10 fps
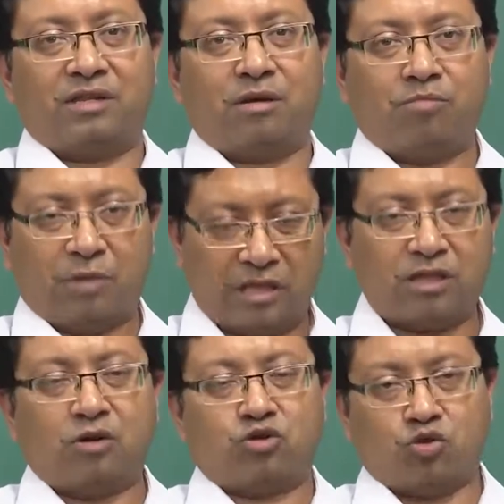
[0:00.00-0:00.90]

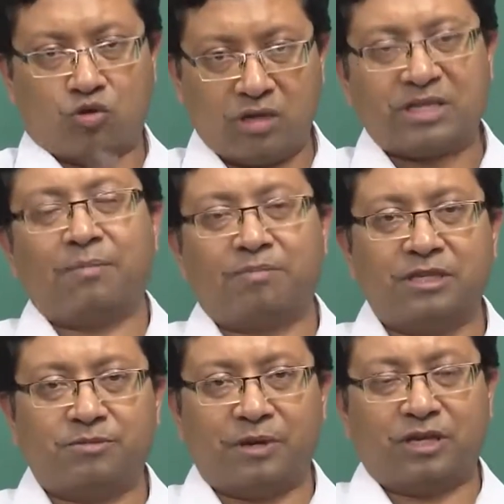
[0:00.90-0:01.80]
the so called sample
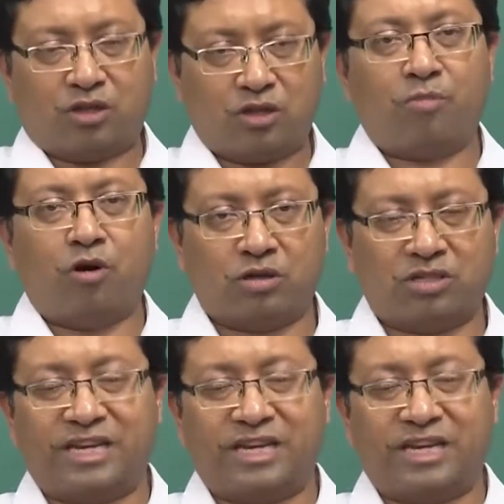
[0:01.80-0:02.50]
space or the box.